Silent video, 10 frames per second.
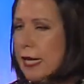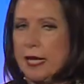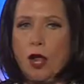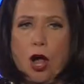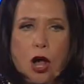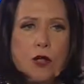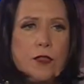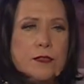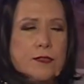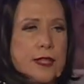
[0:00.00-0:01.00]
in all
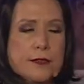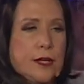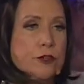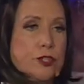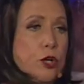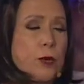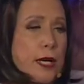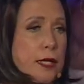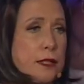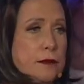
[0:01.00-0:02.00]
that they're doing.